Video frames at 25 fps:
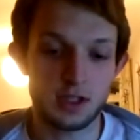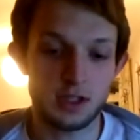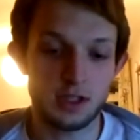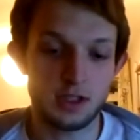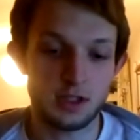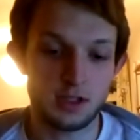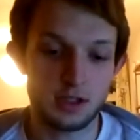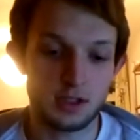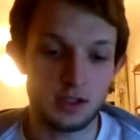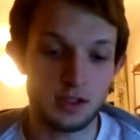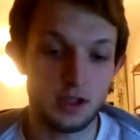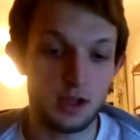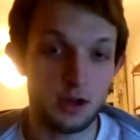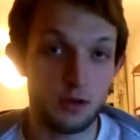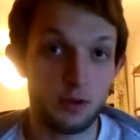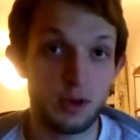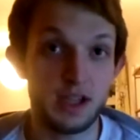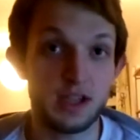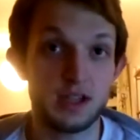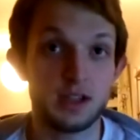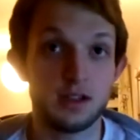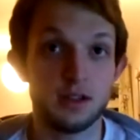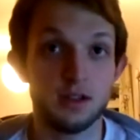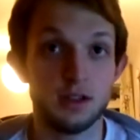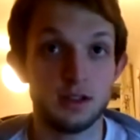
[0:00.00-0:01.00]
is the
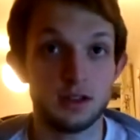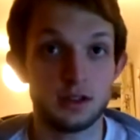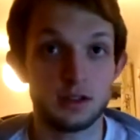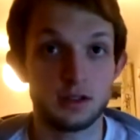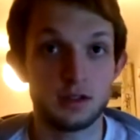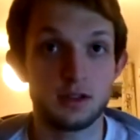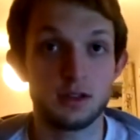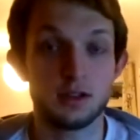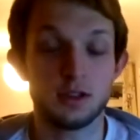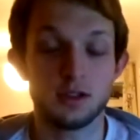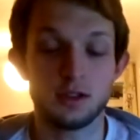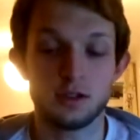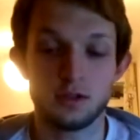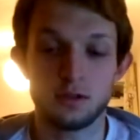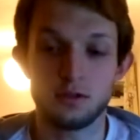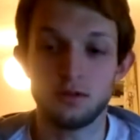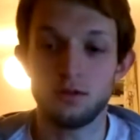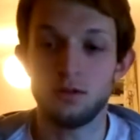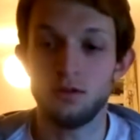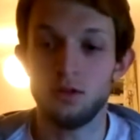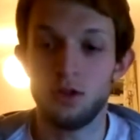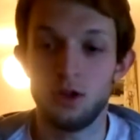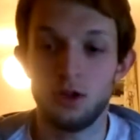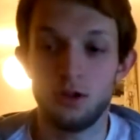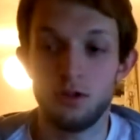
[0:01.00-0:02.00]
awakening, because
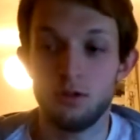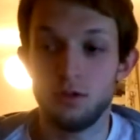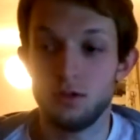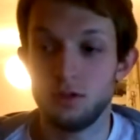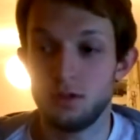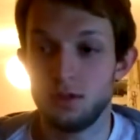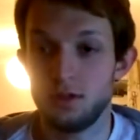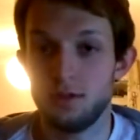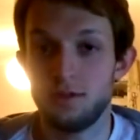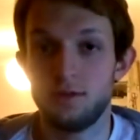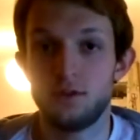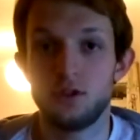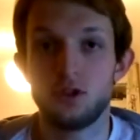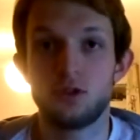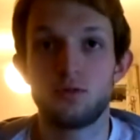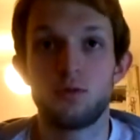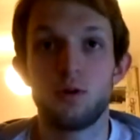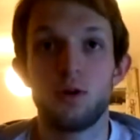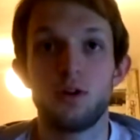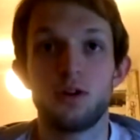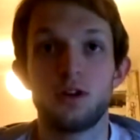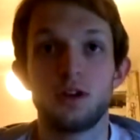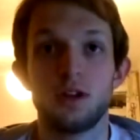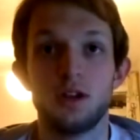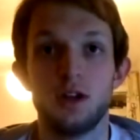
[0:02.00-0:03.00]
you've just
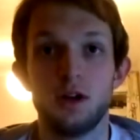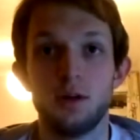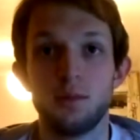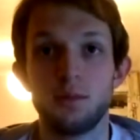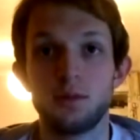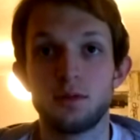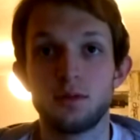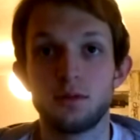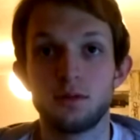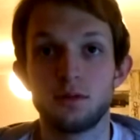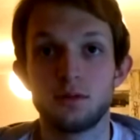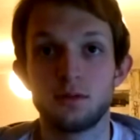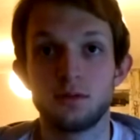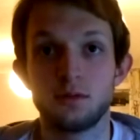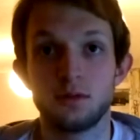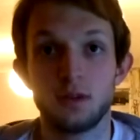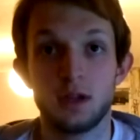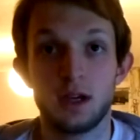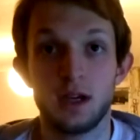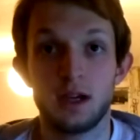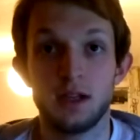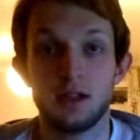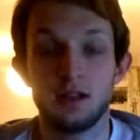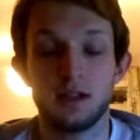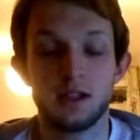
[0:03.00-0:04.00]
woken up,
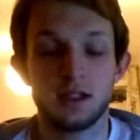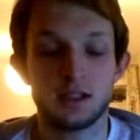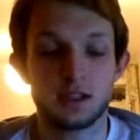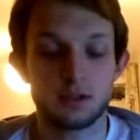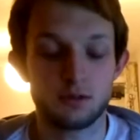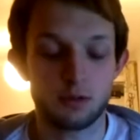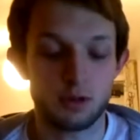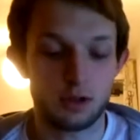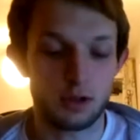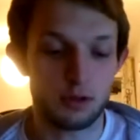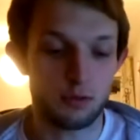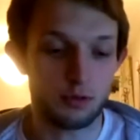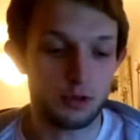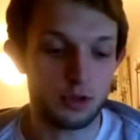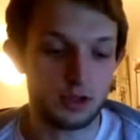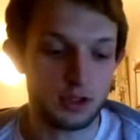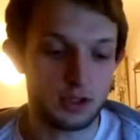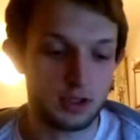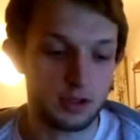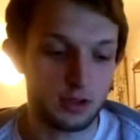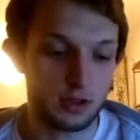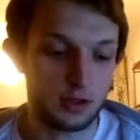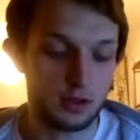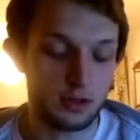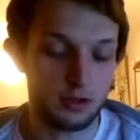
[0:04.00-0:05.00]
and that's when I want to
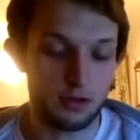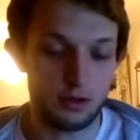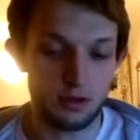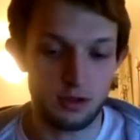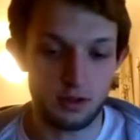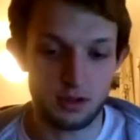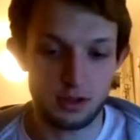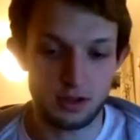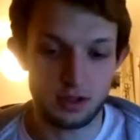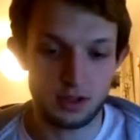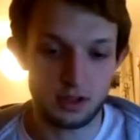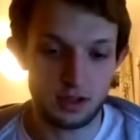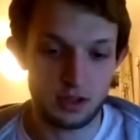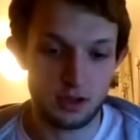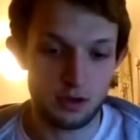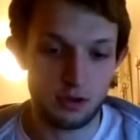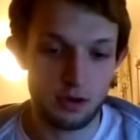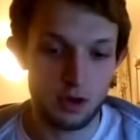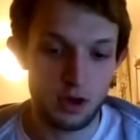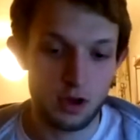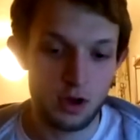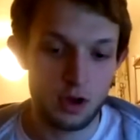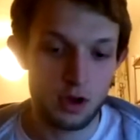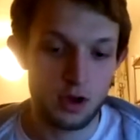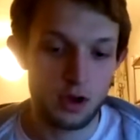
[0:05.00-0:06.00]
start doing things. Now,
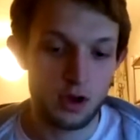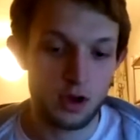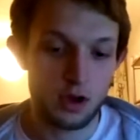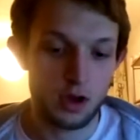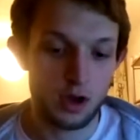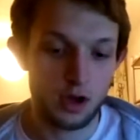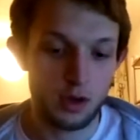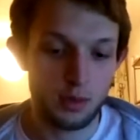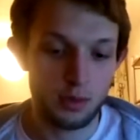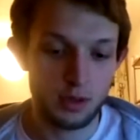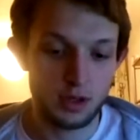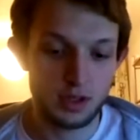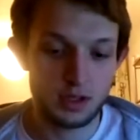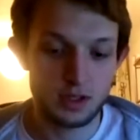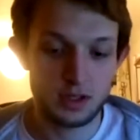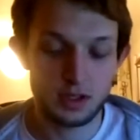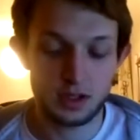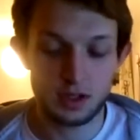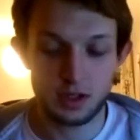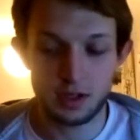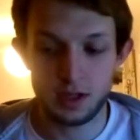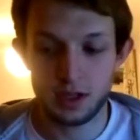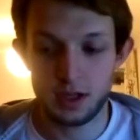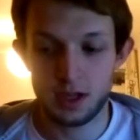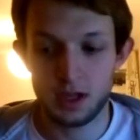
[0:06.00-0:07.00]
I
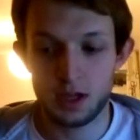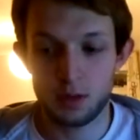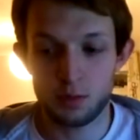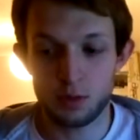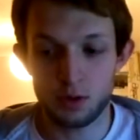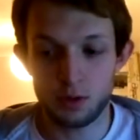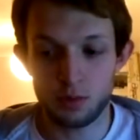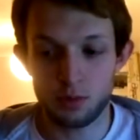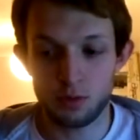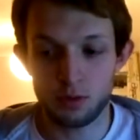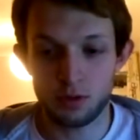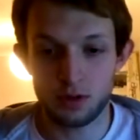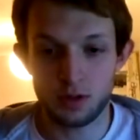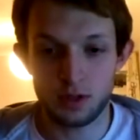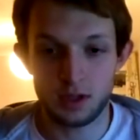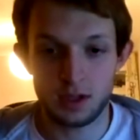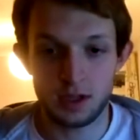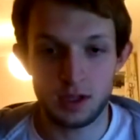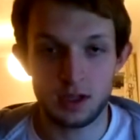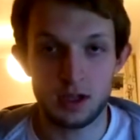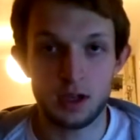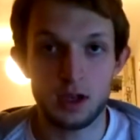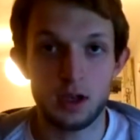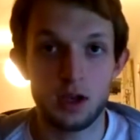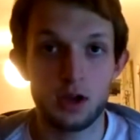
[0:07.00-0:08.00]
basically came up with
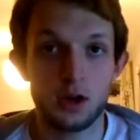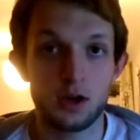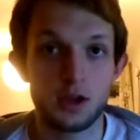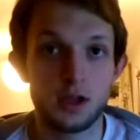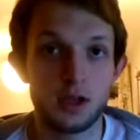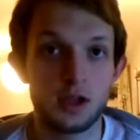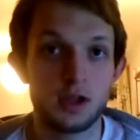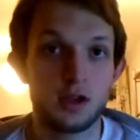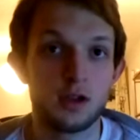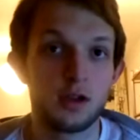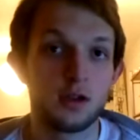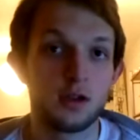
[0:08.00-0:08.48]
a light